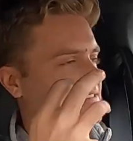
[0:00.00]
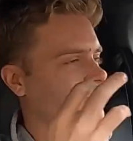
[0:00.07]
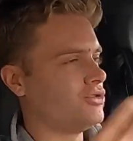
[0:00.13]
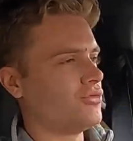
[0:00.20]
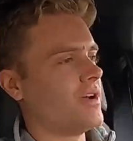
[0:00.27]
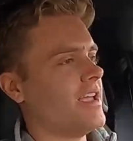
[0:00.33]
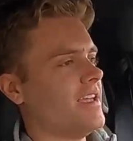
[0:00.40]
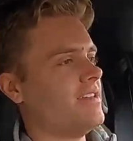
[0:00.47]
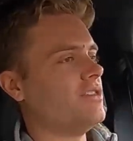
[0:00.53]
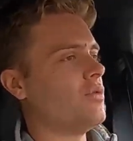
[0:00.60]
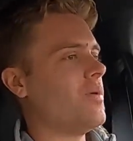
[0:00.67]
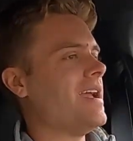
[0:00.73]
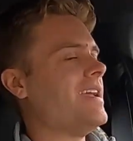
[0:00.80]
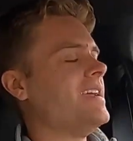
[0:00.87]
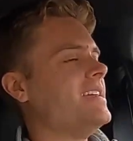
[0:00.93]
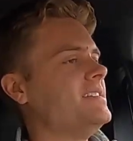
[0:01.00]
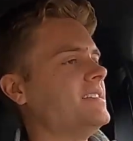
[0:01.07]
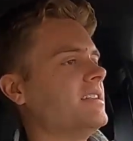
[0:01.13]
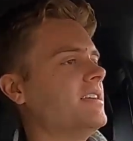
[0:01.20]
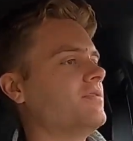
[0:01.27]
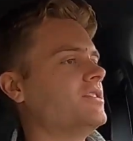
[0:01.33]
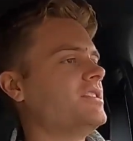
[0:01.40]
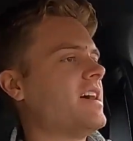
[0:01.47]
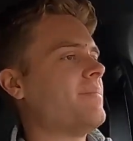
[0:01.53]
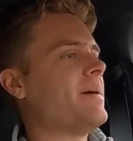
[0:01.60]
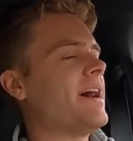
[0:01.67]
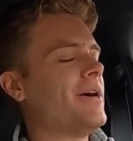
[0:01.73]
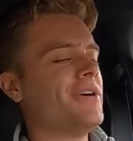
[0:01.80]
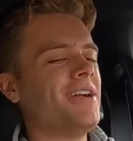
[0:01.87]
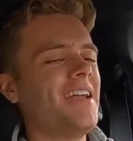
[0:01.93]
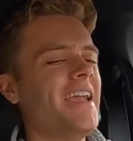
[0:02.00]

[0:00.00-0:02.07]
great in the way it delivers that power.